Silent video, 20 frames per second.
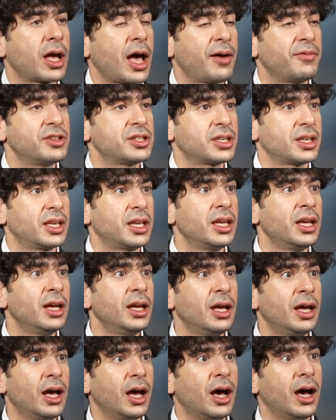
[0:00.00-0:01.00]
Obviously,
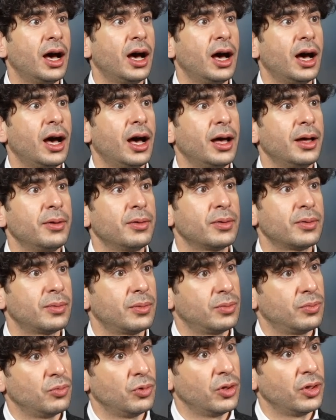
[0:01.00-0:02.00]
uh,
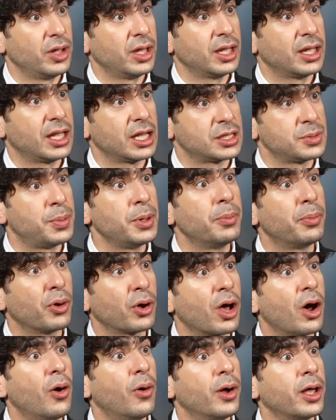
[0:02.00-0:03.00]
really gets people
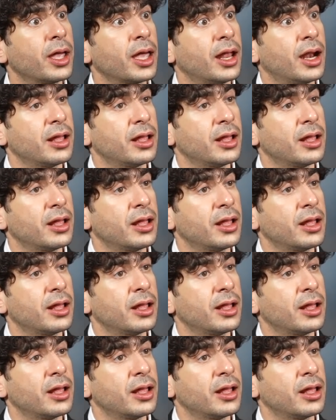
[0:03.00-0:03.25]
going,